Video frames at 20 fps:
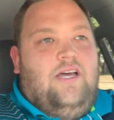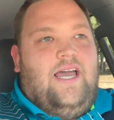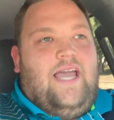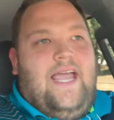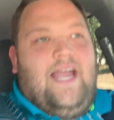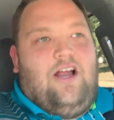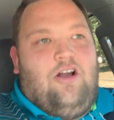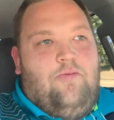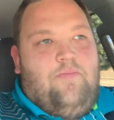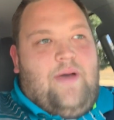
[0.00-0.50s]

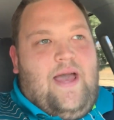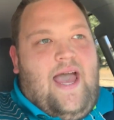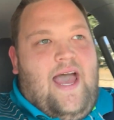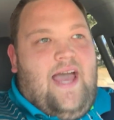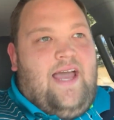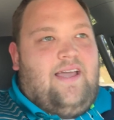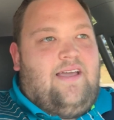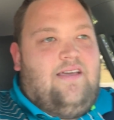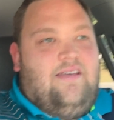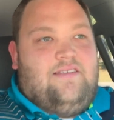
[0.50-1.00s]

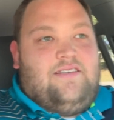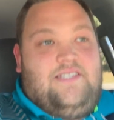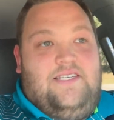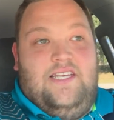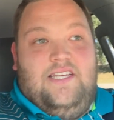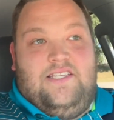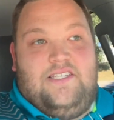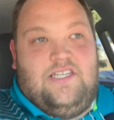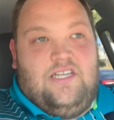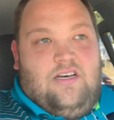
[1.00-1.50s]
airbag
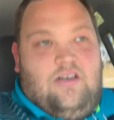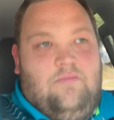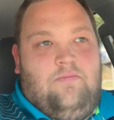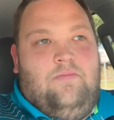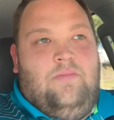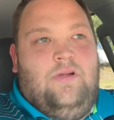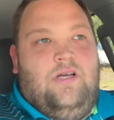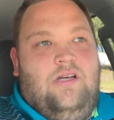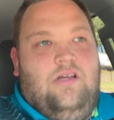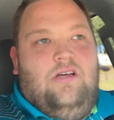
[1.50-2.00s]

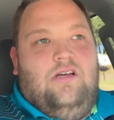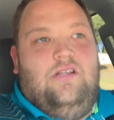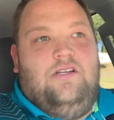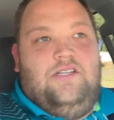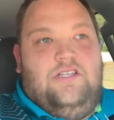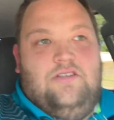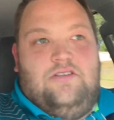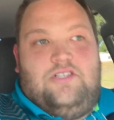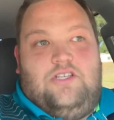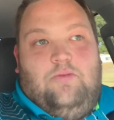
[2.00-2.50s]
system
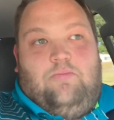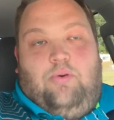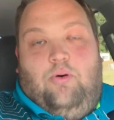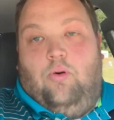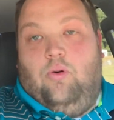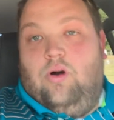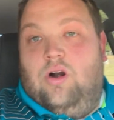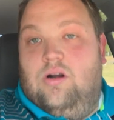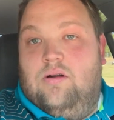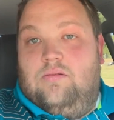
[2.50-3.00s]
to
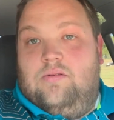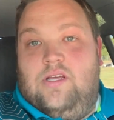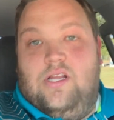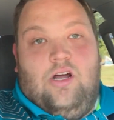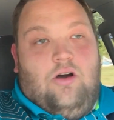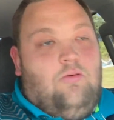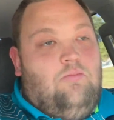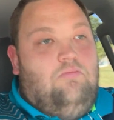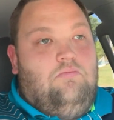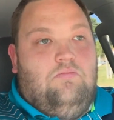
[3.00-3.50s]
support, you
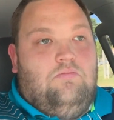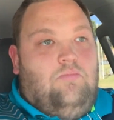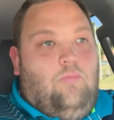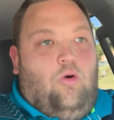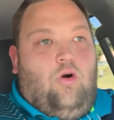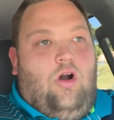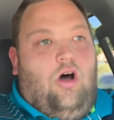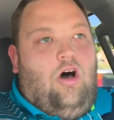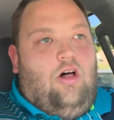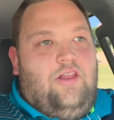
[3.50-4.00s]
know,
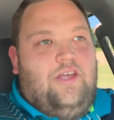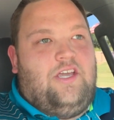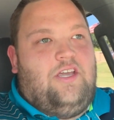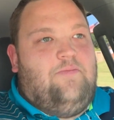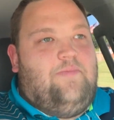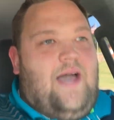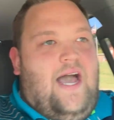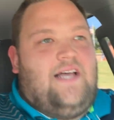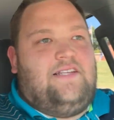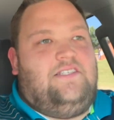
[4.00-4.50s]
more hauling
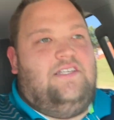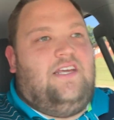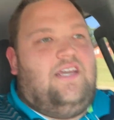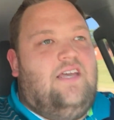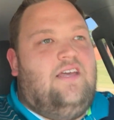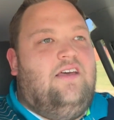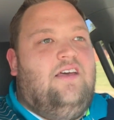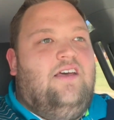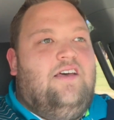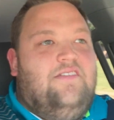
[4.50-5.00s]

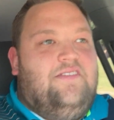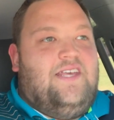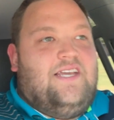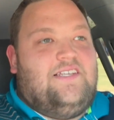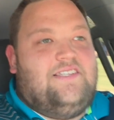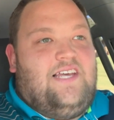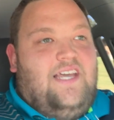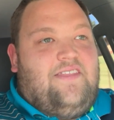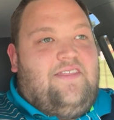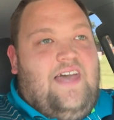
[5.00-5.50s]
capacity,
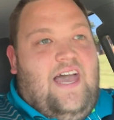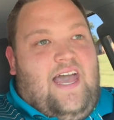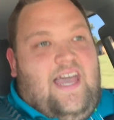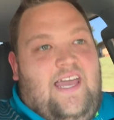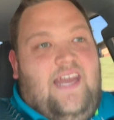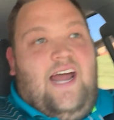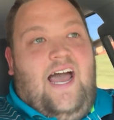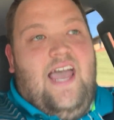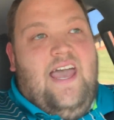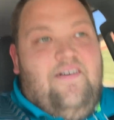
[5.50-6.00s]
things like that.
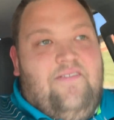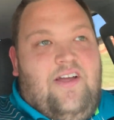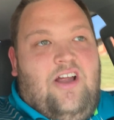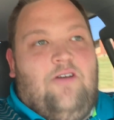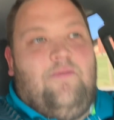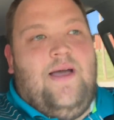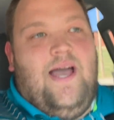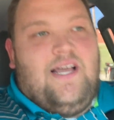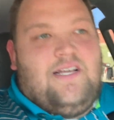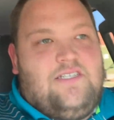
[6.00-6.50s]
And I have
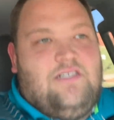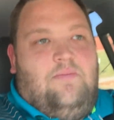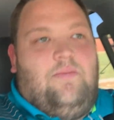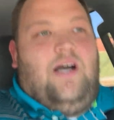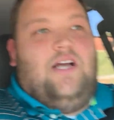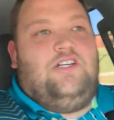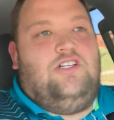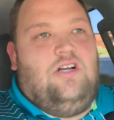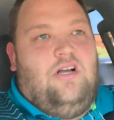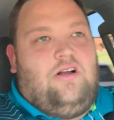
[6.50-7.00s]
airbags on
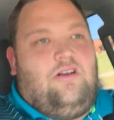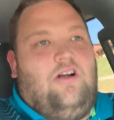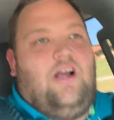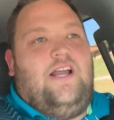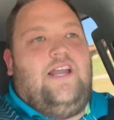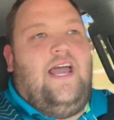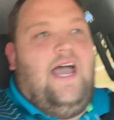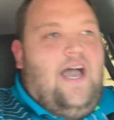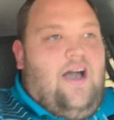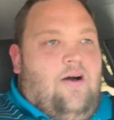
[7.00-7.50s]
my truck
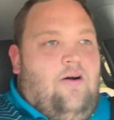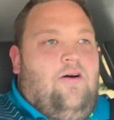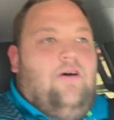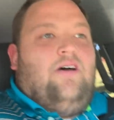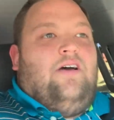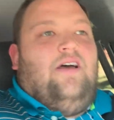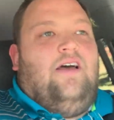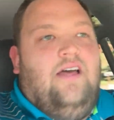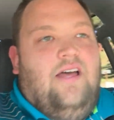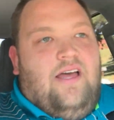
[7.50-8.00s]
right now,
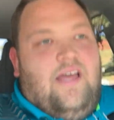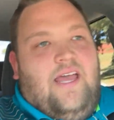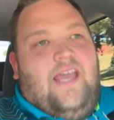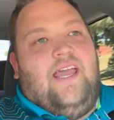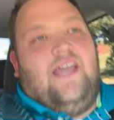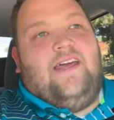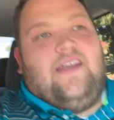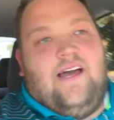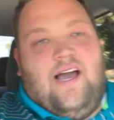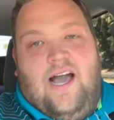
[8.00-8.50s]

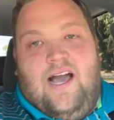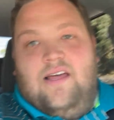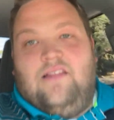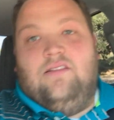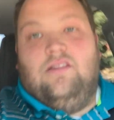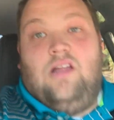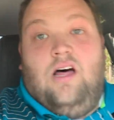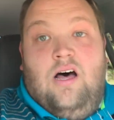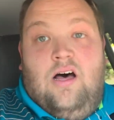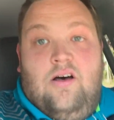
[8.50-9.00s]
and I
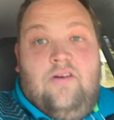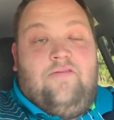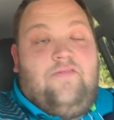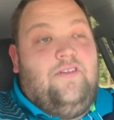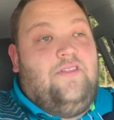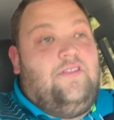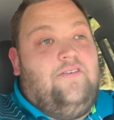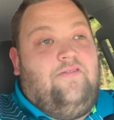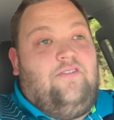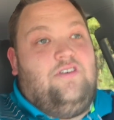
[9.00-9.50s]

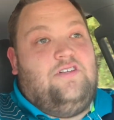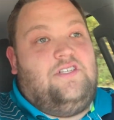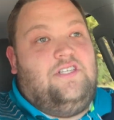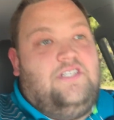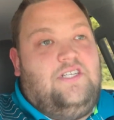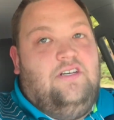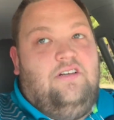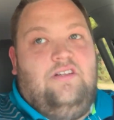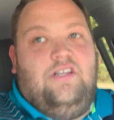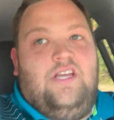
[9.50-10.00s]
love the
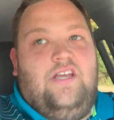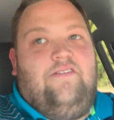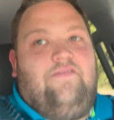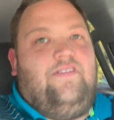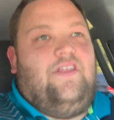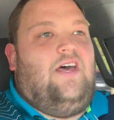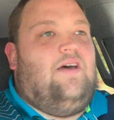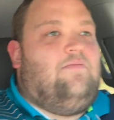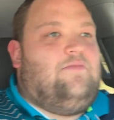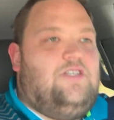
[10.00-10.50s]
versatility of
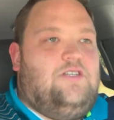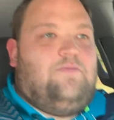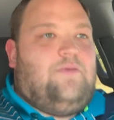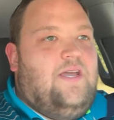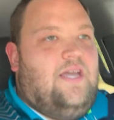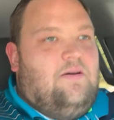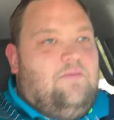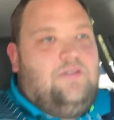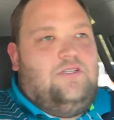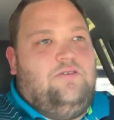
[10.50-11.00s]
them, just
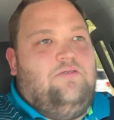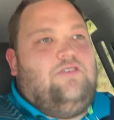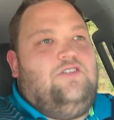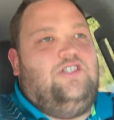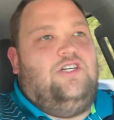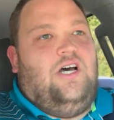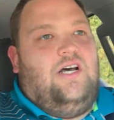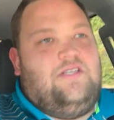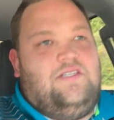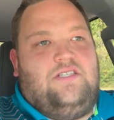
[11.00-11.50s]
being able to
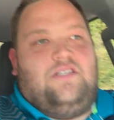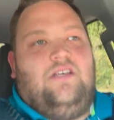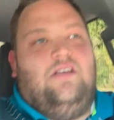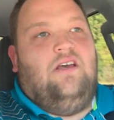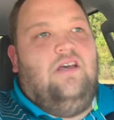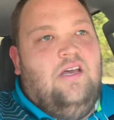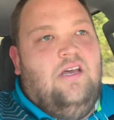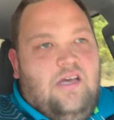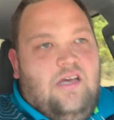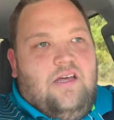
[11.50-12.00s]
adjust
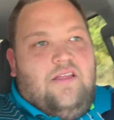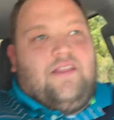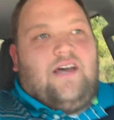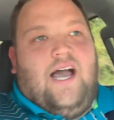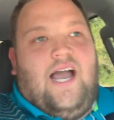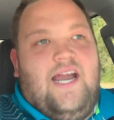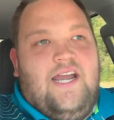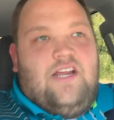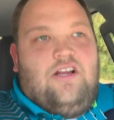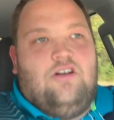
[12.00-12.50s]
the
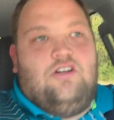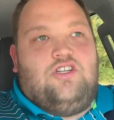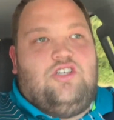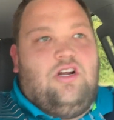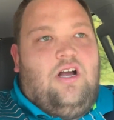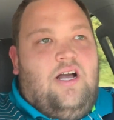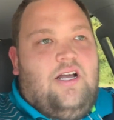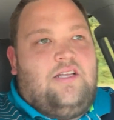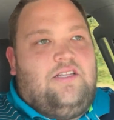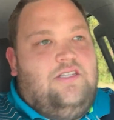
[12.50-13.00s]
height of your
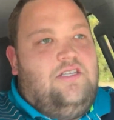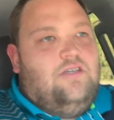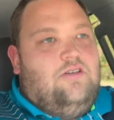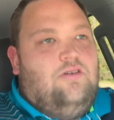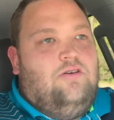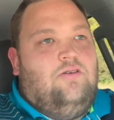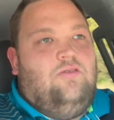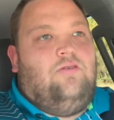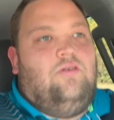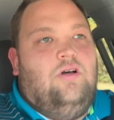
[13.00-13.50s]
truck
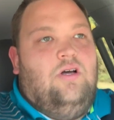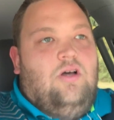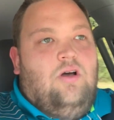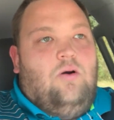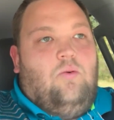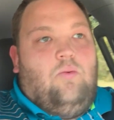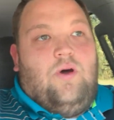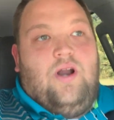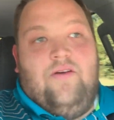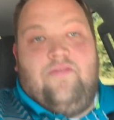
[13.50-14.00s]
to
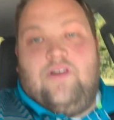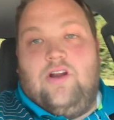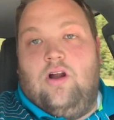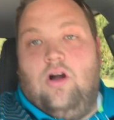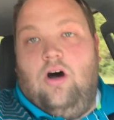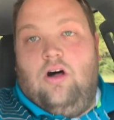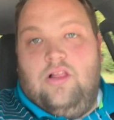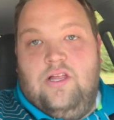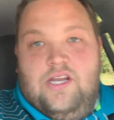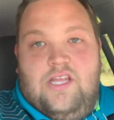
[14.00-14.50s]
whatever you're
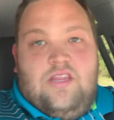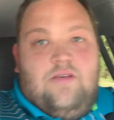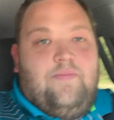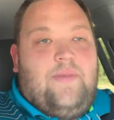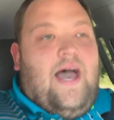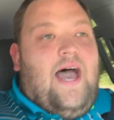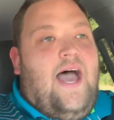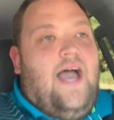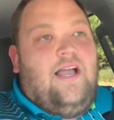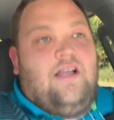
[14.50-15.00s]
hauling in the
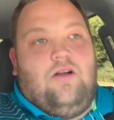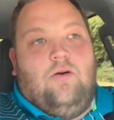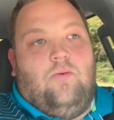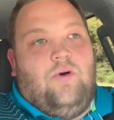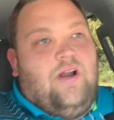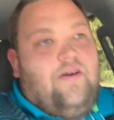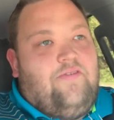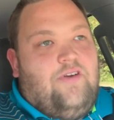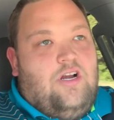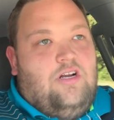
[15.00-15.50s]
back or
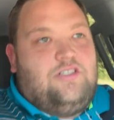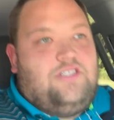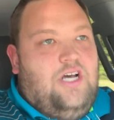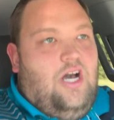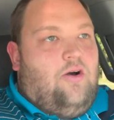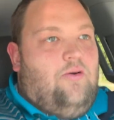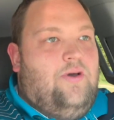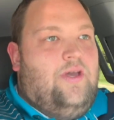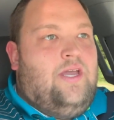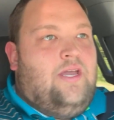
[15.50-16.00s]
whatever you're
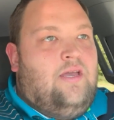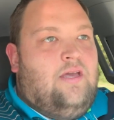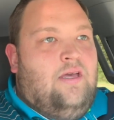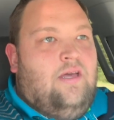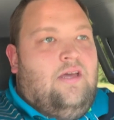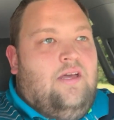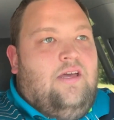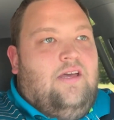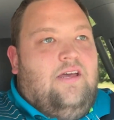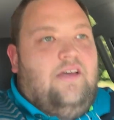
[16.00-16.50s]
towing.
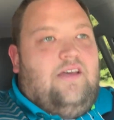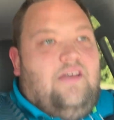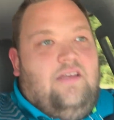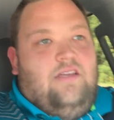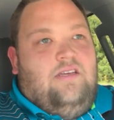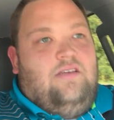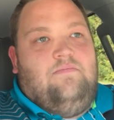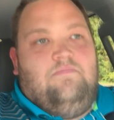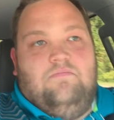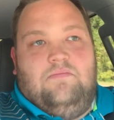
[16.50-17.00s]

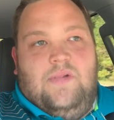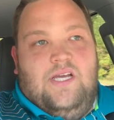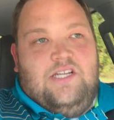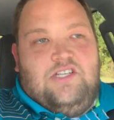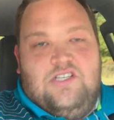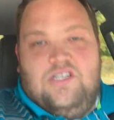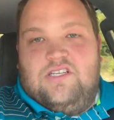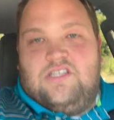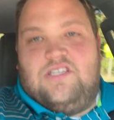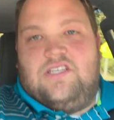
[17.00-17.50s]
It's
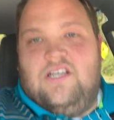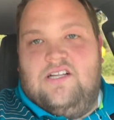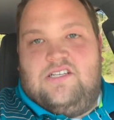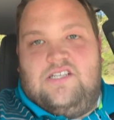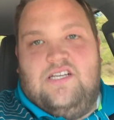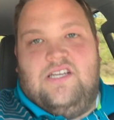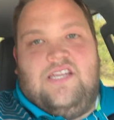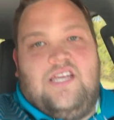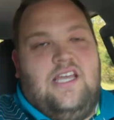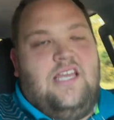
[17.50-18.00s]
just such
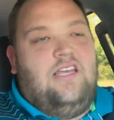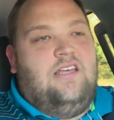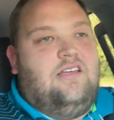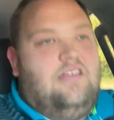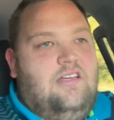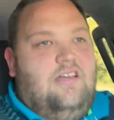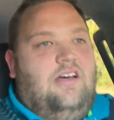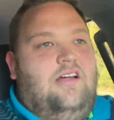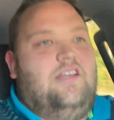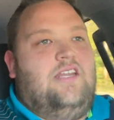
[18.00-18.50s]
a neat
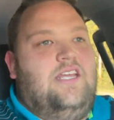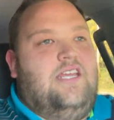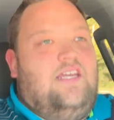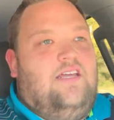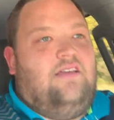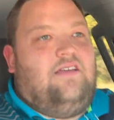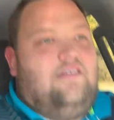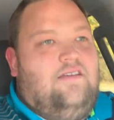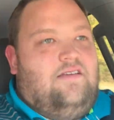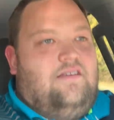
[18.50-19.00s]

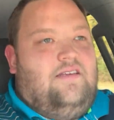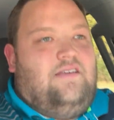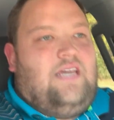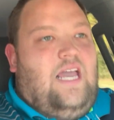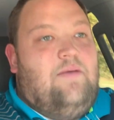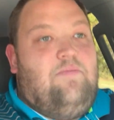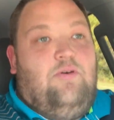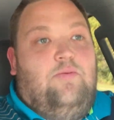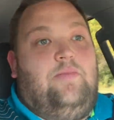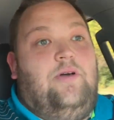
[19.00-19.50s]

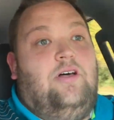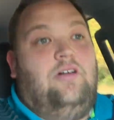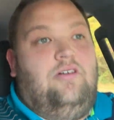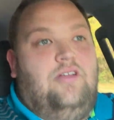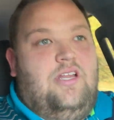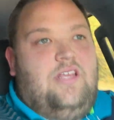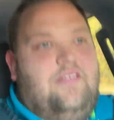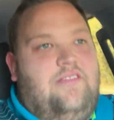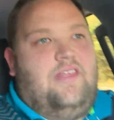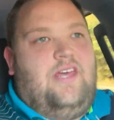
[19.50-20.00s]

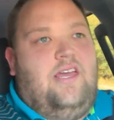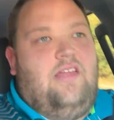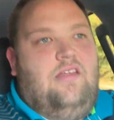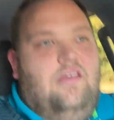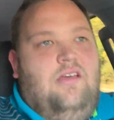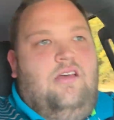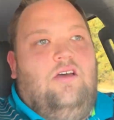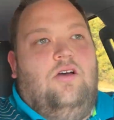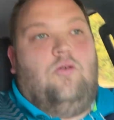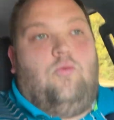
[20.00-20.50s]
capability that
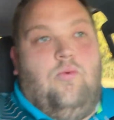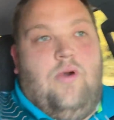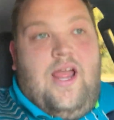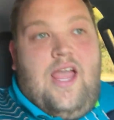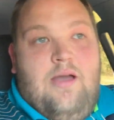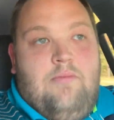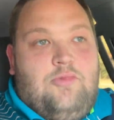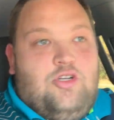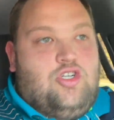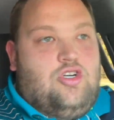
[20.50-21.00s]

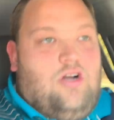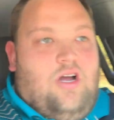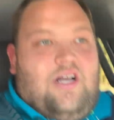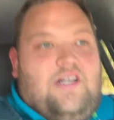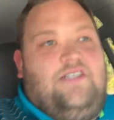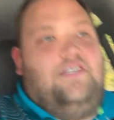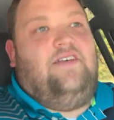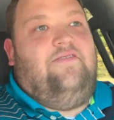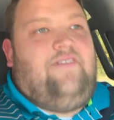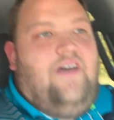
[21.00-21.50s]
Ram
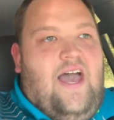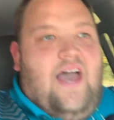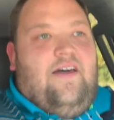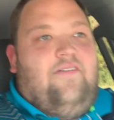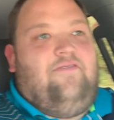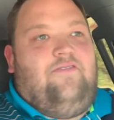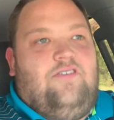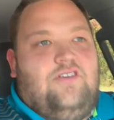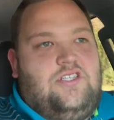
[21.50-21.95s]
trucks have had for